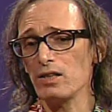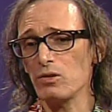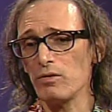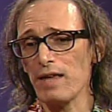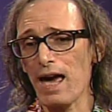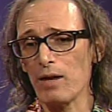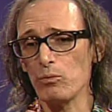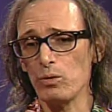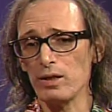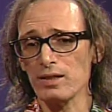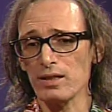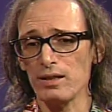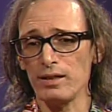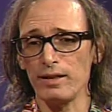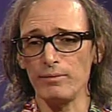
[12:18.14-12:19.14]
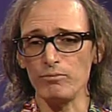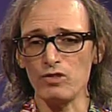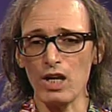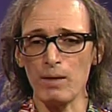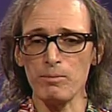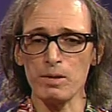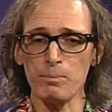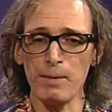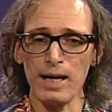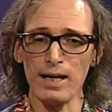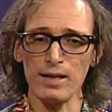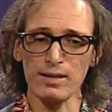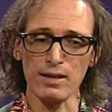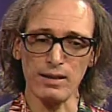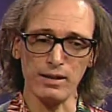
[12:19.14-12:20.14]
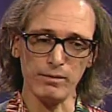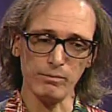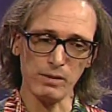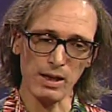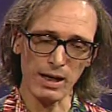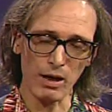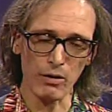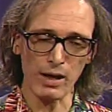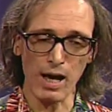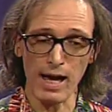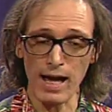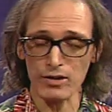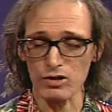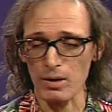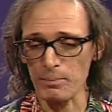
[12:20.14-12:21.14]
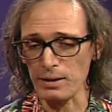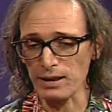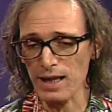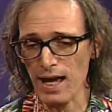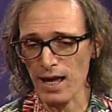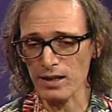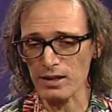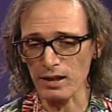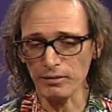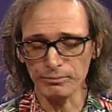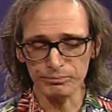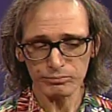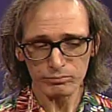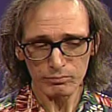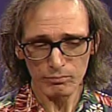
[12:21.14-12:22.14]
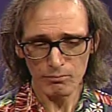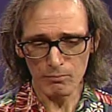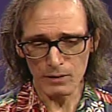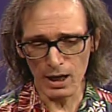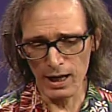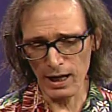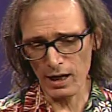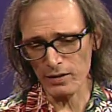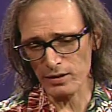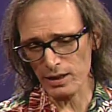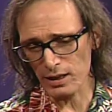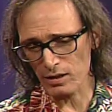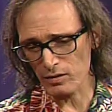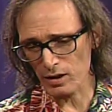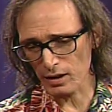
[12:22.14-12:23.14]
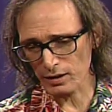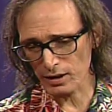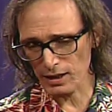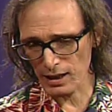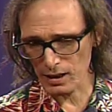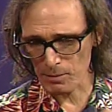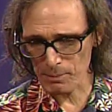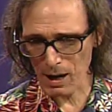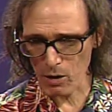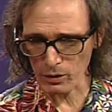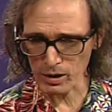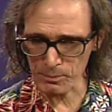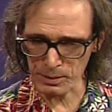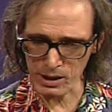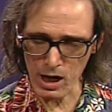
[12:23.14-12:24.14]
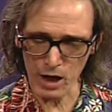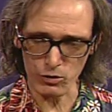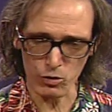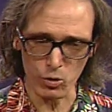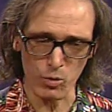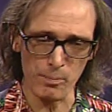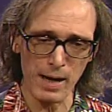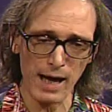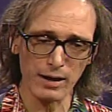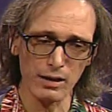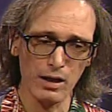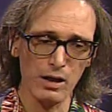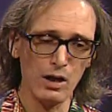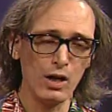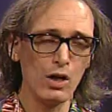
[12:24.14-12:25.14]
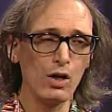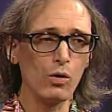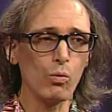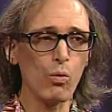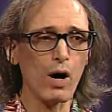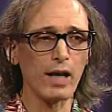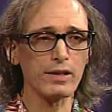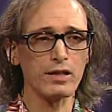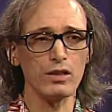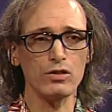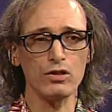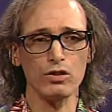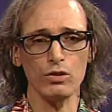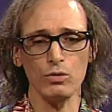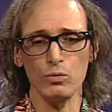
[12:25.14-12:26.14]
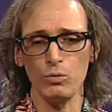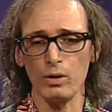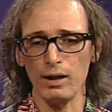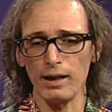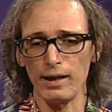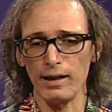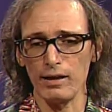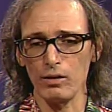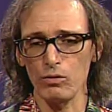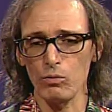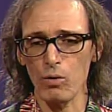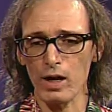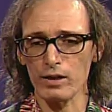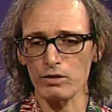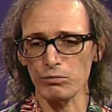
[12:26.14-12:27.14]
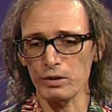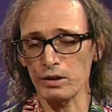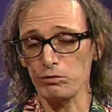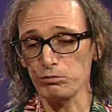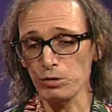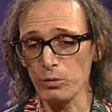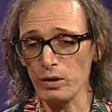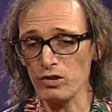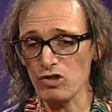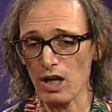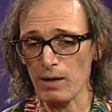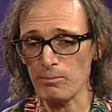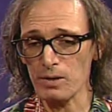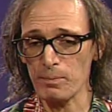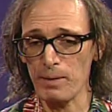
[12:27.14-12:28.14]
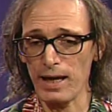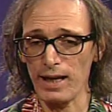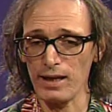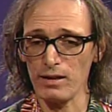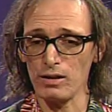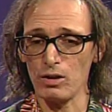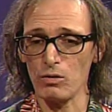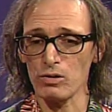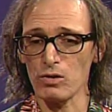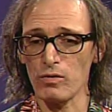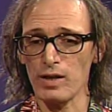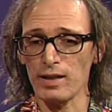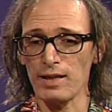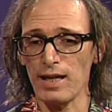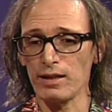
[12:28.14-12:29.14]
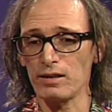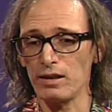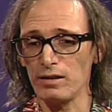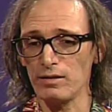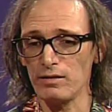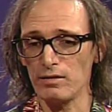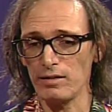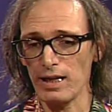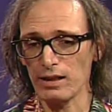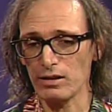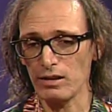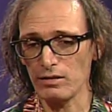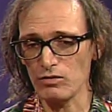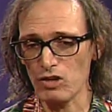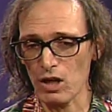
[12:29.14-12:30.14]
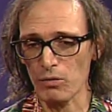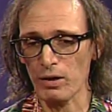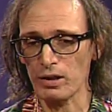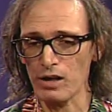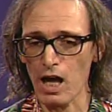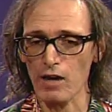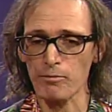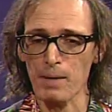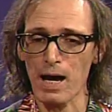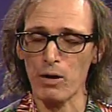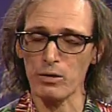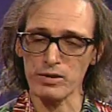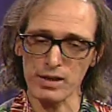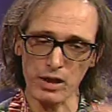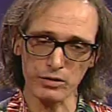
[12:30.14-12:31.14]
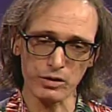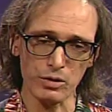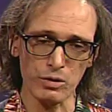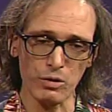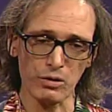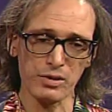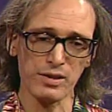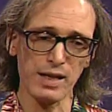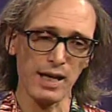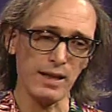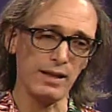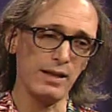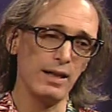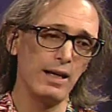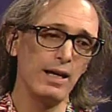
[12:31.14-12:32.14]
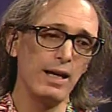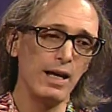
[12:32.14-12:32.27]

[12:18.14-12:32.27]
So that was James Bay is an area actually up in Canada, and the Canadian power company Hydro-Quebec wanted to really ruin James Bay, so that they could generate a lot of power and sell it to New York State,